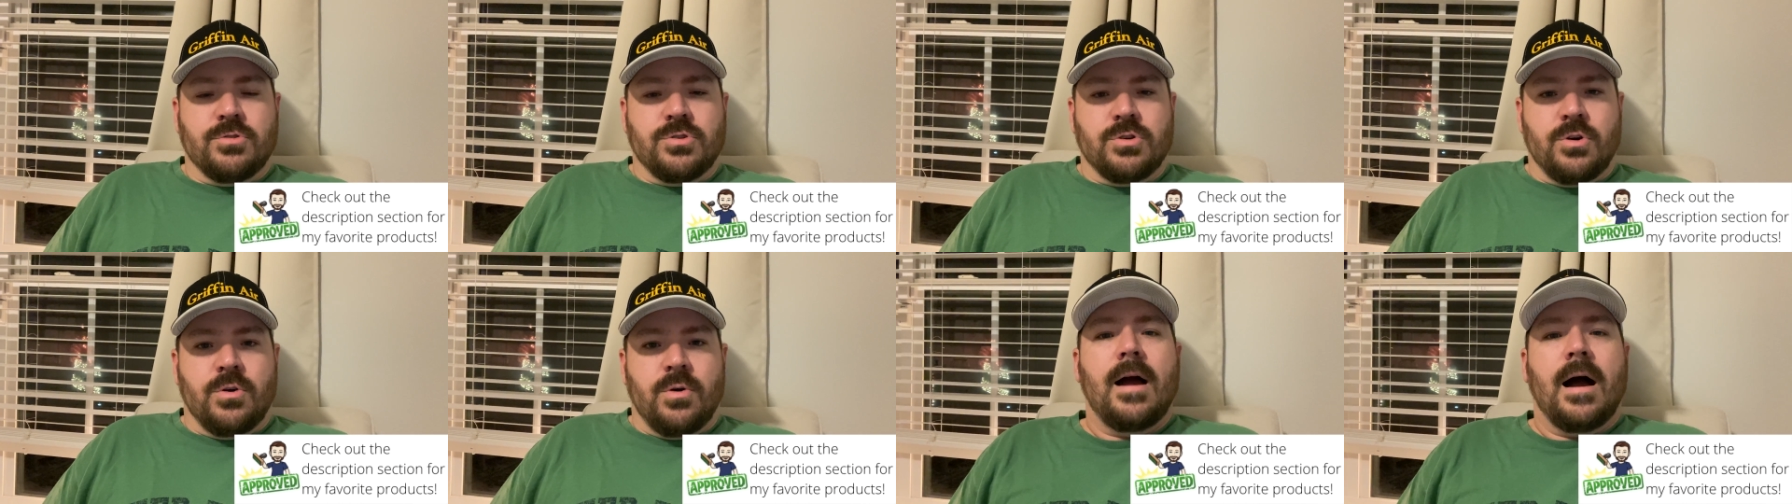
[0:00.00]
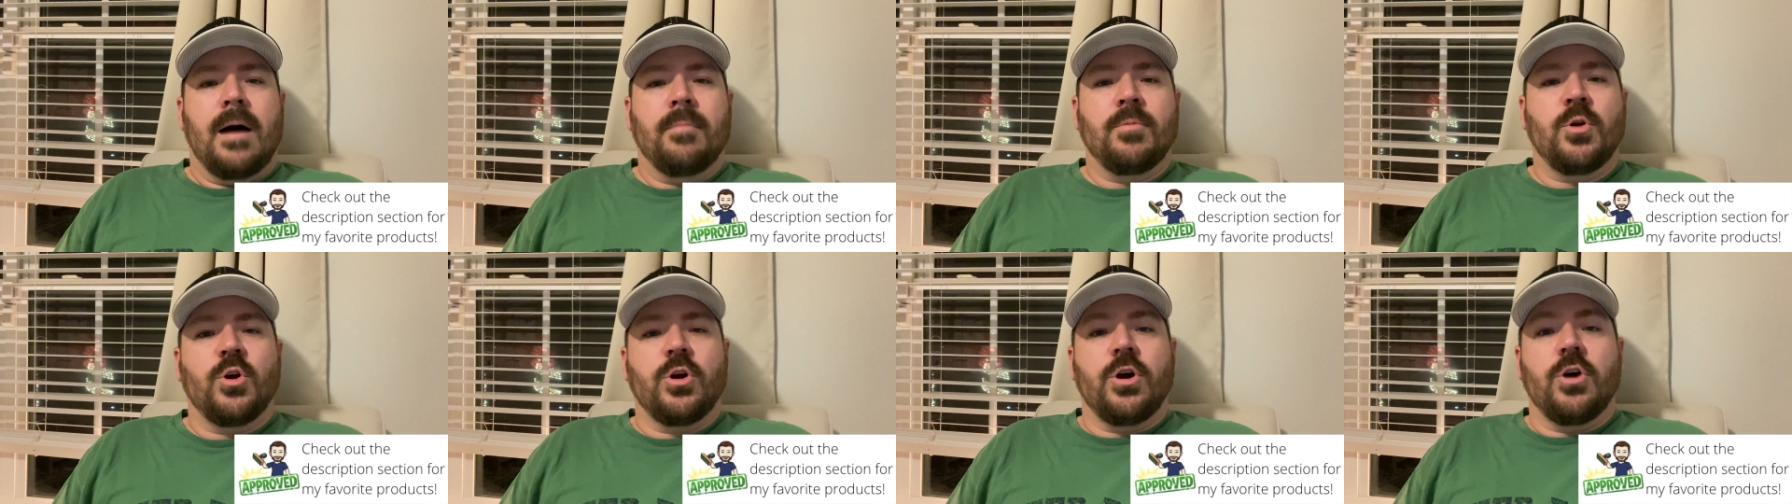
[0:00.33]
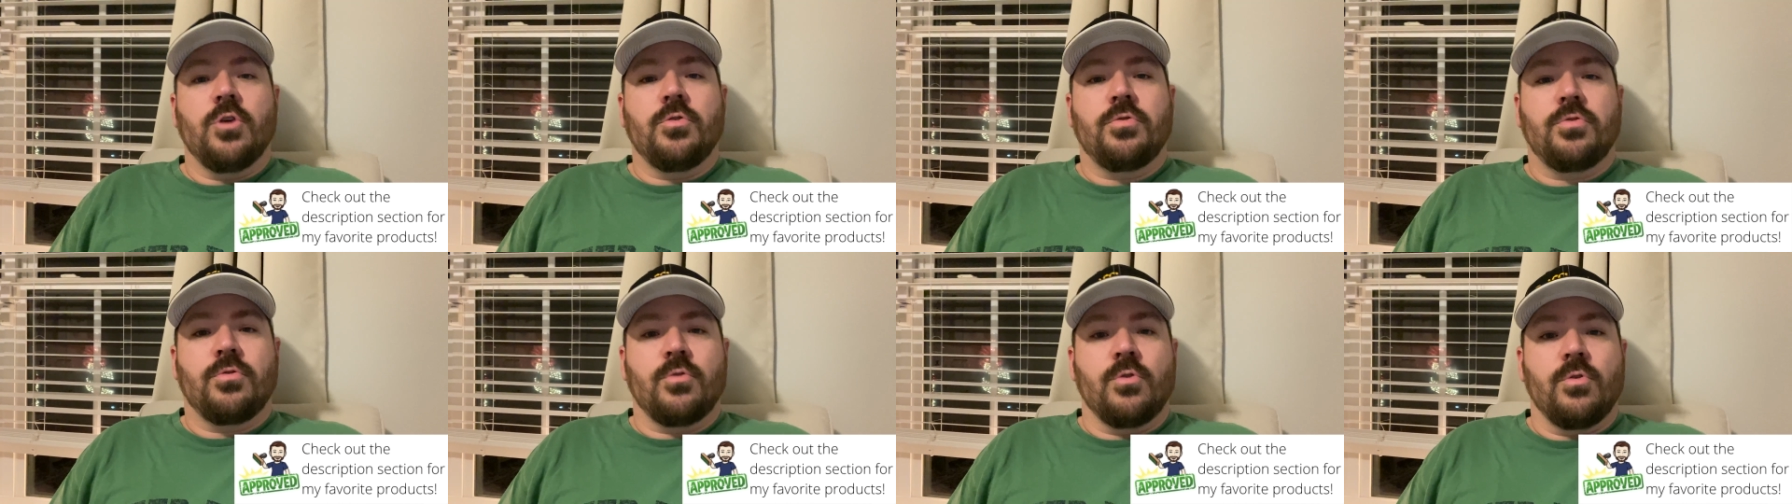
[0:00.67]
So I'm going to go
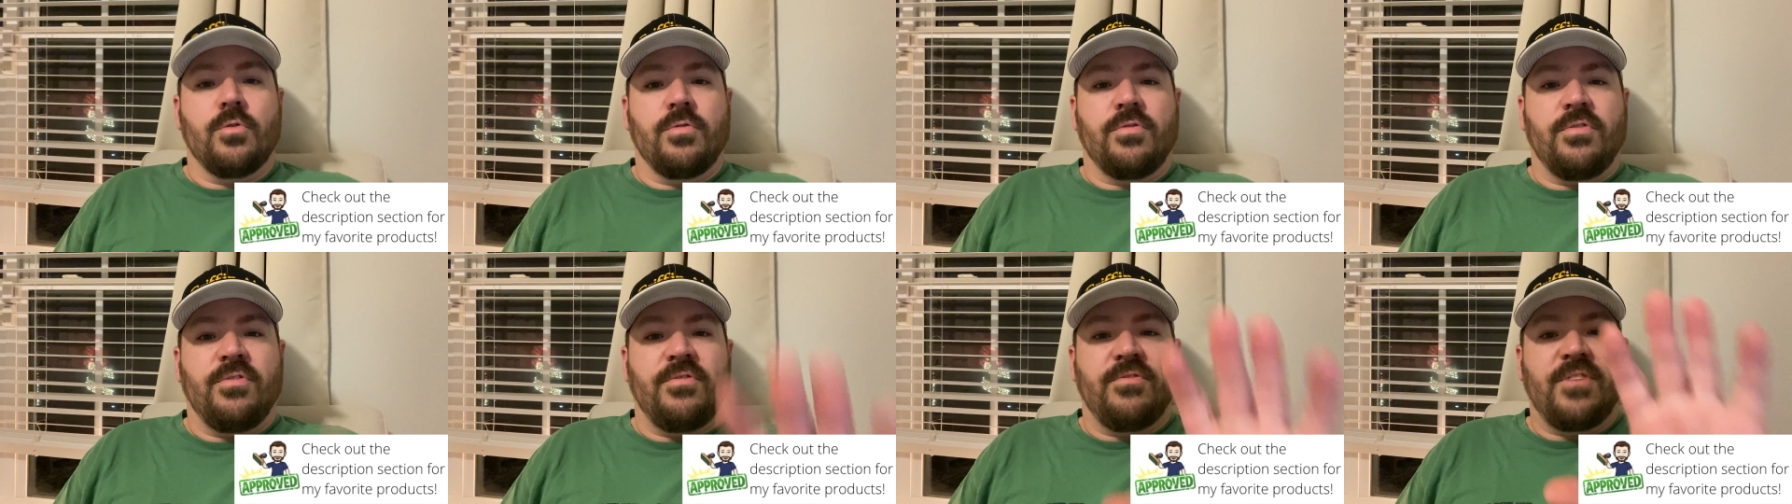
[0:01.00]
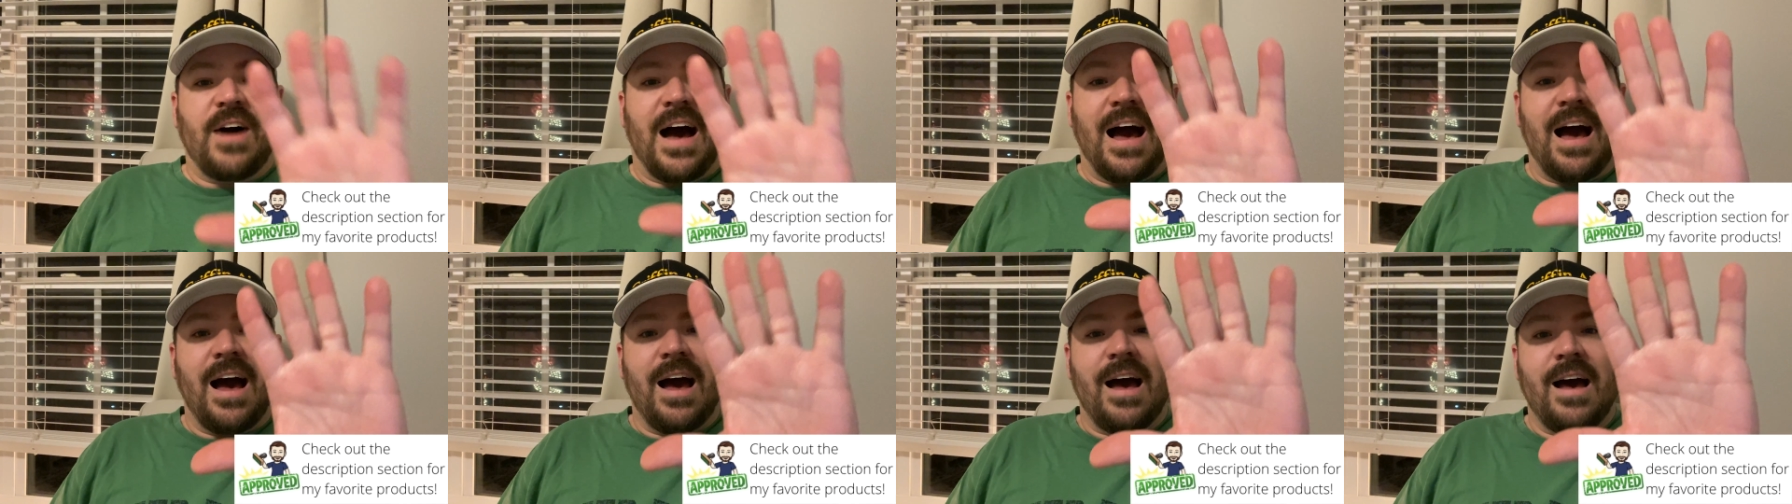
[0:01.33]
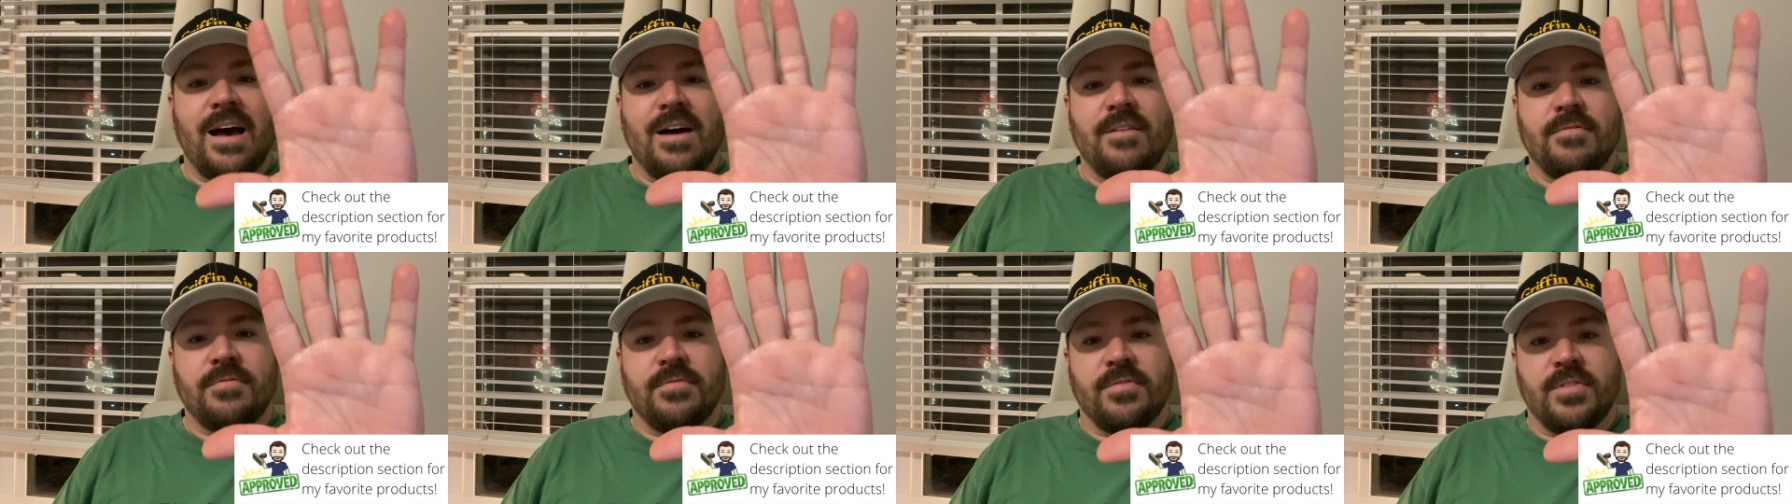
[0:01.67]
through
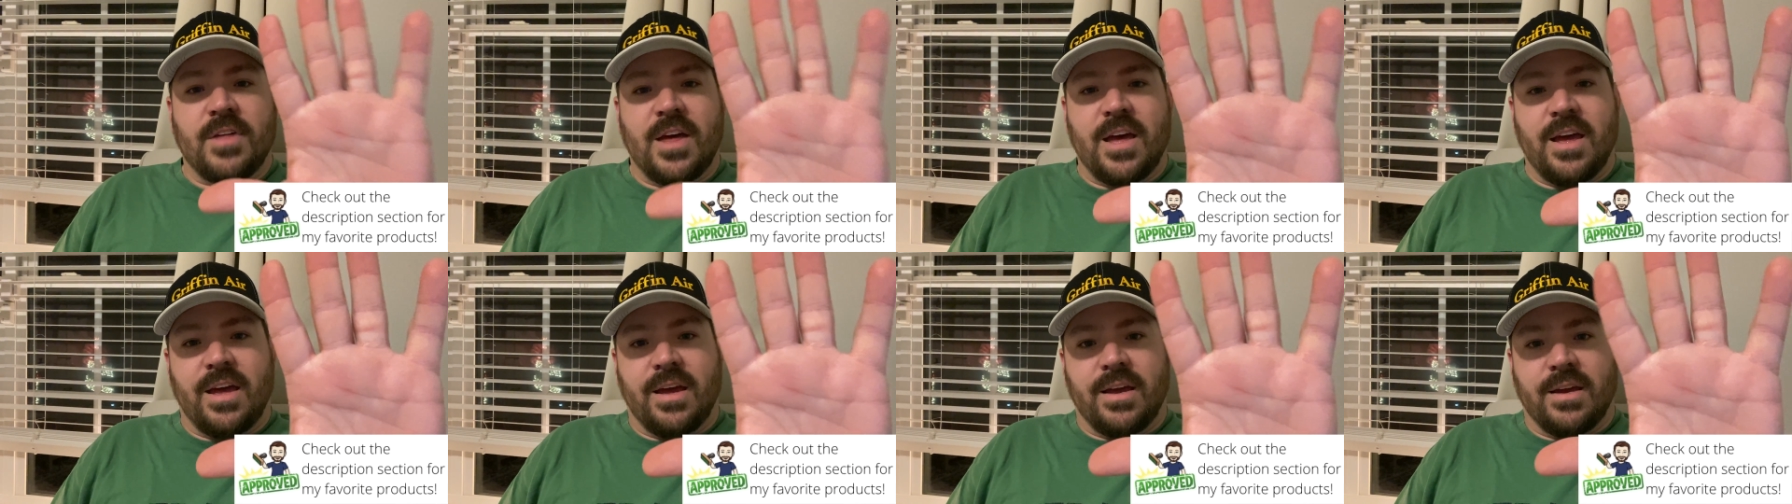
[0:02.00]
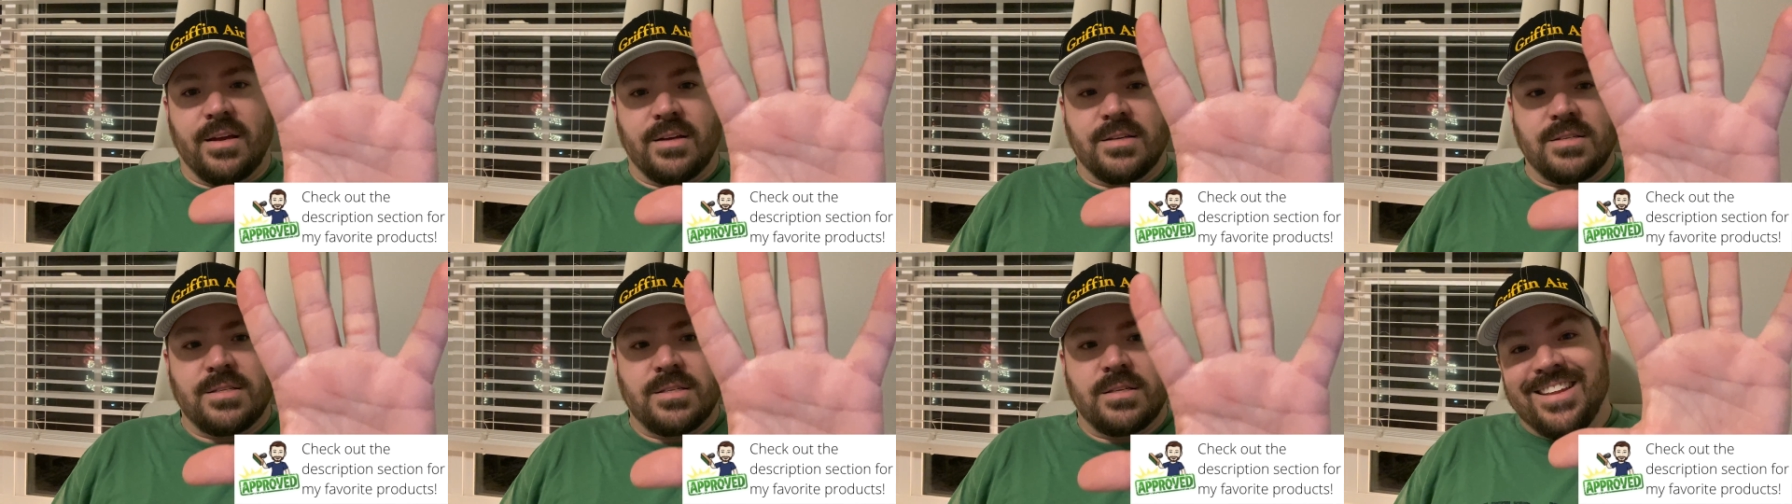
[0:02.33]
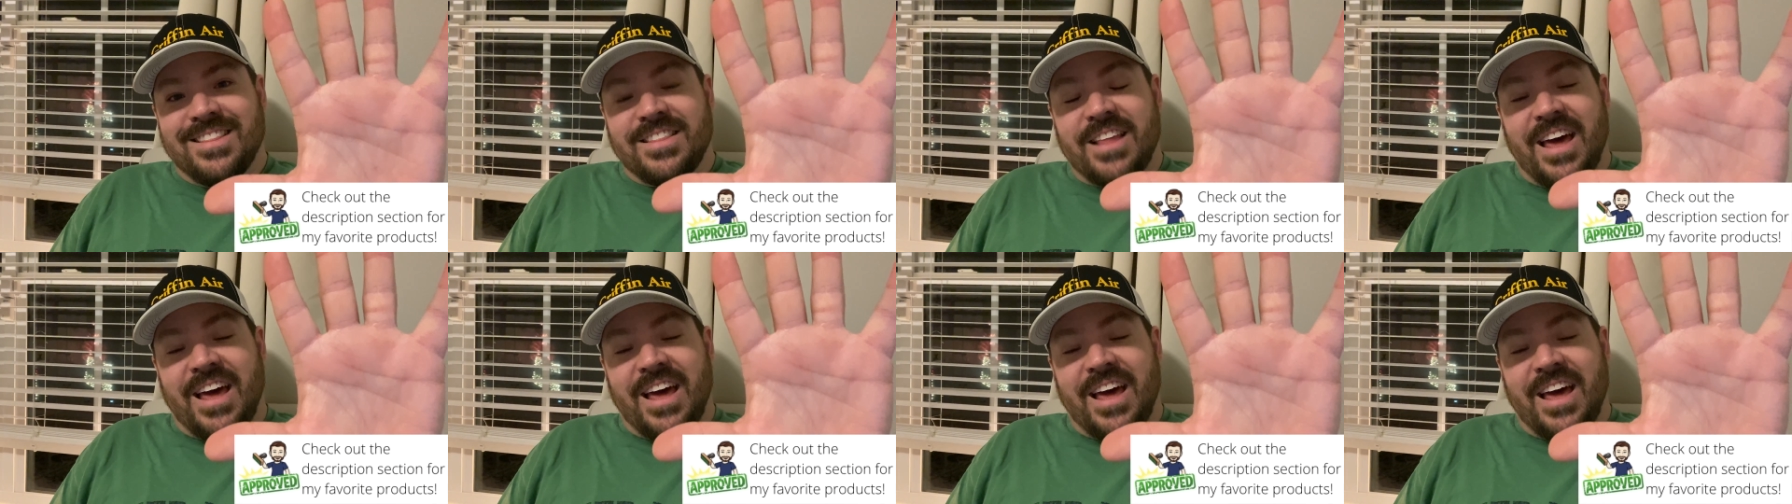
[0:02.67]
five things